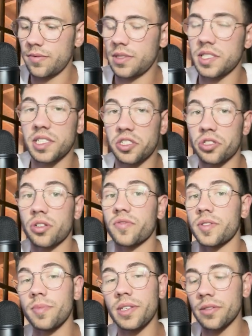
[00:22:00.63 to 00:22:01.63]
the session of
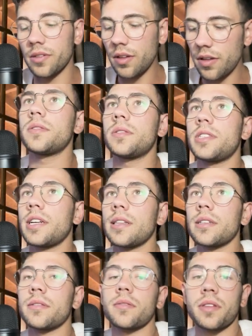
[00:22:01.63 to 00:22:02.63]
the middle,
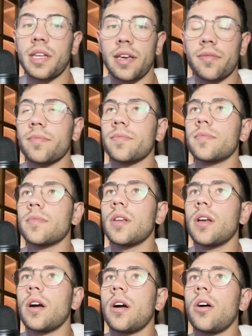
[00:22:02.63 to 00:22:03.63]
telling them,
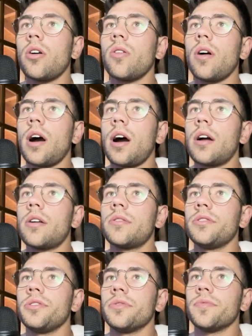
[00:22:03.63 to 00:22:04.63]
how are
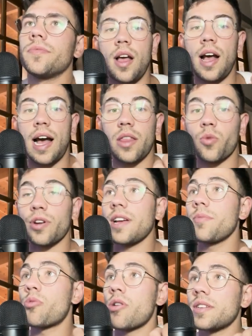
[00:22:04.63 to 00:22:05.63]
you? And when I
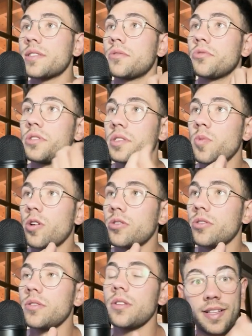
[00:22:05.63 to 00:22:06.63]
press to this
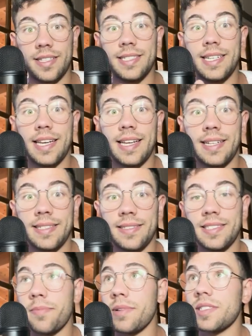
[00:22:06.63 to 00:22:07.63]
button, the
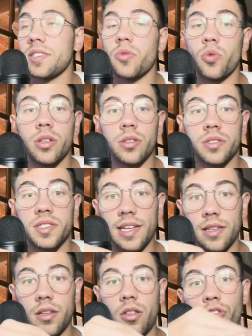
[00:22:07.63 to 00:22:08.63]
message will
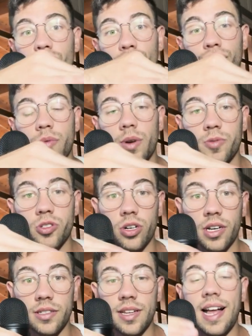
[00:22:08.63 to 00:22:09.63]
send through the
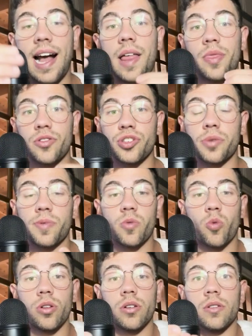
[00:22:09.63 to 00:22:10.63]
WebSocket, and the server
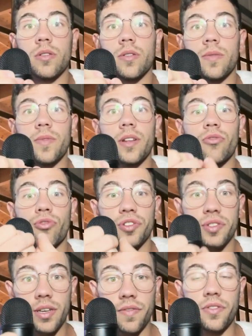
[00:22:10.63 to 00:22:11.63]
will
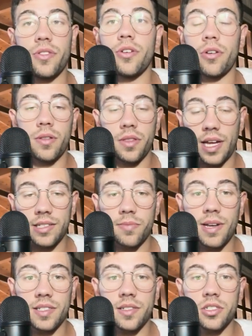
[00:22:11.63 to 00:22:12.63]
receive that
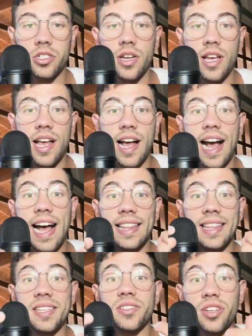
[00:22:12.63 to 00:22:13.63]
message,
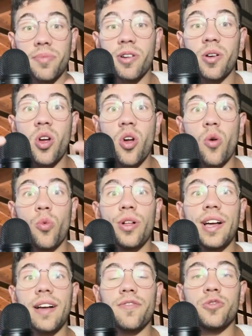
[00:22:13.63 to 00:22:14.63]
and the server will
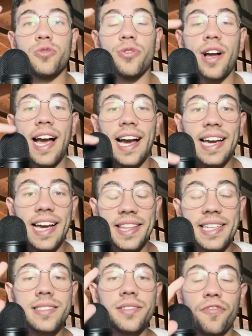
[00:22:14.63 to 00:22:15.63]
have to
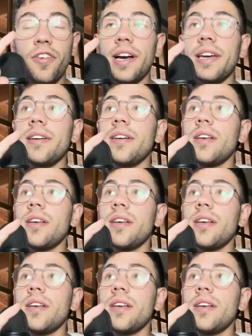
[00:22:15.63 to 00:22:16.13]
identify